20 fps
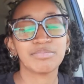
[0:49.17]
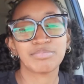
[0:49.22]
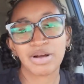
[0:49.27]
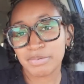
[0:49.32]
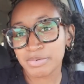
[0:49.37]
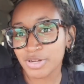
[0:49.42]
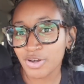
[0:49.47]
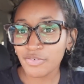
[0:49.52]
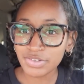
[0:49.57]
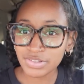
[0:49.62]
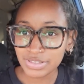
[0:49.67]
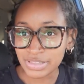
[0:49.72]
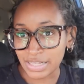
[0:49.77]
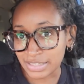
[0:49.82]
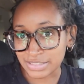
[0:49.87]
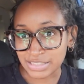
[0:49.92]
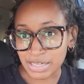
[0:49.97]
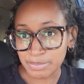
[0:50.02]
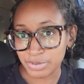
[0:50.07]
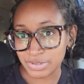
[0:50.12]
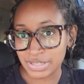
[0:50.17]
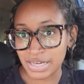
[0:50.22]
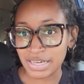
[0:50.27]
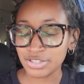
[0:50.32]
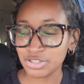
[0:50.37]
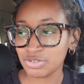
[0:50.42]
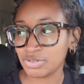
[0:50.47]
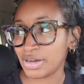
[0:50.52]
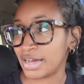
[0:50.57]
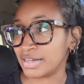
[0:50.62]
probably over the next couple days
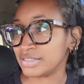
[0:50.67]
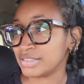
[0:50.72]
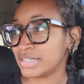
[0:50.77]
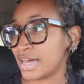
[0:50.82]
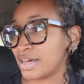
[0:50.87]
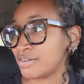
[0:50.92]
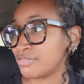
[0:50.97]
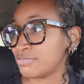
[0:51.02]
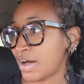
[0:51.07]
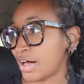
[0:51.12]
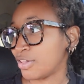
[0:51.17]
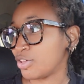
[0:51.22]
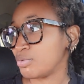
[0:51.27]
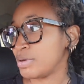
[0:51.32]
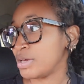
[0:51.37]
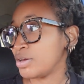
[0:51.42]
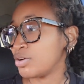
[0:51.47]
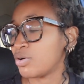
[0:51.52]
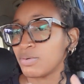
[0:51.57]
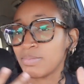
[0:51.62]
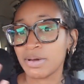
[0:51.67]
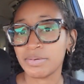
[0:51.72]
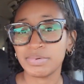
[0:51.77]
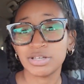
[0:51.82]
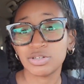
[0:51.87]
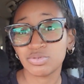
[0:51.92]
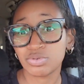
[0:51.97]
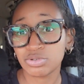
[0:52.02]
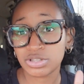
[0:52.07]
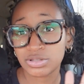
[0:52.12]
you guys can follow me, or maybe
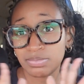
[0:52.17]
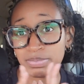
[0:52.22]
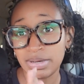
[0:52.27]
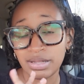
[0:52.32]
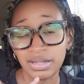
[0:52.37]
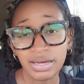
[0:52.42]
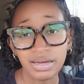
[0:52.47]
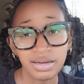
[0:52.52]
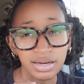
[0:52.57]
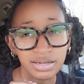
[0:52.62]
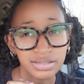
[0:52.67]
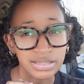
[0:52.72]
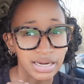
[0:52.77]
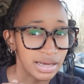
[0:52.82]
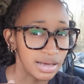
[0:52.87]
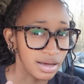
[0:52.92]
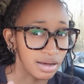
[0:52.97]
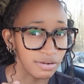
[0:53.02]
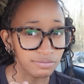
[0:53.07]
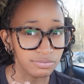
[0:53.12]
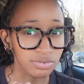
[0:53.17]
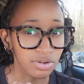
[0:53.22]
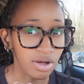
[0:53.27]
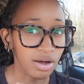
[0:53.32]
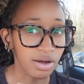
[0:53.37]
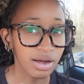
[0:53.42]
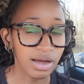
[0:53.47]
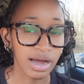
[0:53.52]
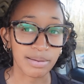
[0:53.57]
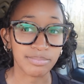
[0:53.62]
this will just be like a day of
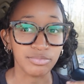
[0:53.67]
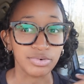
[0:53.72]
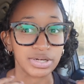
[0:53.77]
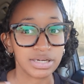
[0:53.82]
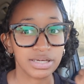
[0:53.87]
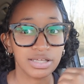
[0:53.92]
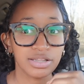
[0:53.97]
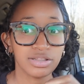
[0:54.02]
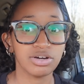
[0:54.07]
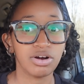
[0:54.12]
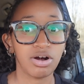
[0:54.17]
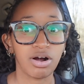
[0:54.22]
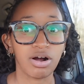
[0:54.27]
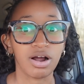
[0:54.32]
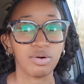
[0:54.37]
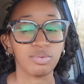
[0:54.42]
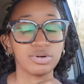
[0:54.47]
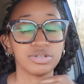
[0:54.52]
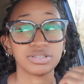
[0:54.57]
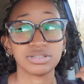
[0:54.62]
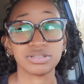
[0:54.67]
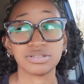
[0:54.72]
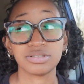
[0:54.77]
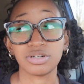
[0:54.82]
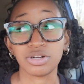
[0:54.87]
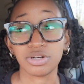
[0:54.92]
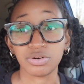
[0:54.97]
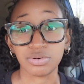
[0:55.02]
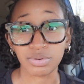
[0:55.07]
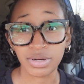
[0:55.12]
vlog. I'm reading in the car, which is
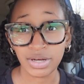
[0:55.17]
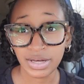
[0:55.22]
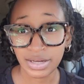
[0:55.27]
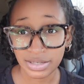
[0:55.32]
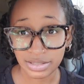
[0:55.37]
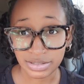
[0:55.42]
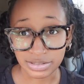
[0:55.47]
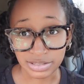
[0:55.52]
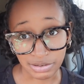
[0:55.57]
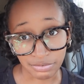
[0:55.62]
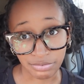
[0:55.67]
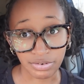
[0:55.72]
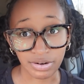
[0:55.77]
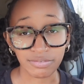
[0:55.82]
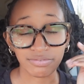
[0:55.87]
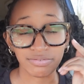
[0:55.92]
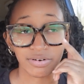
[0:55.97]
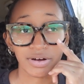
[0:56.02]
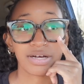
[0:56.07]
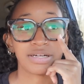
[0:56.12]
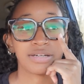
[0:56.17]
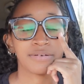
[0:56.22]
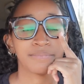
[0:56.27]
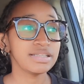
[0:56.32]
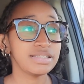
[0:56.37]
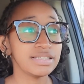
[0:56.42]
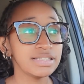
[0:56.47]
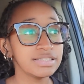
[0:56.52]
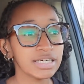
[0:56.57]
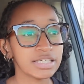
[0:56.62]
new, different, fun.
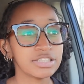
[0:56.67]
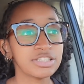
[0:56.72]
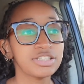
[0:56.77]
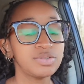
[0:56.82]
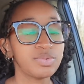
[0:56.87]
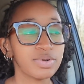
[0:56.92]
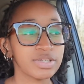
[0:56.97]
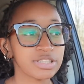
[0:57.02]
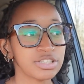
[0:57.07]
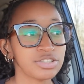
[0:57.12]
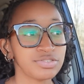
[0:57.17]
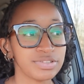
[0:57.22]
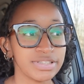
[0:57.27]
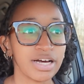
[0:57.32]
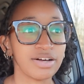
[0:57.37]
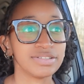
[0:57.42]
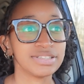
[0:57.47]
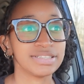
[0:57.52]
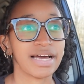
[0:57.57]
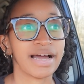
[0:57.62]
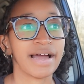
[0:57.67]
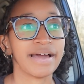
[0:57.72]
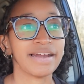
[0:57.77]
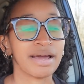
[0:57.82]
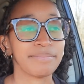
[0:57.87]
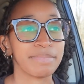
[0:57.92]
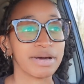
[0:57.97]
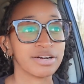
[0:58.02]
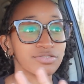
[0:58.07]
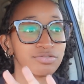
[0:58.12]
The intention was to read outside.
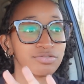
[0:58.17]
I'm at a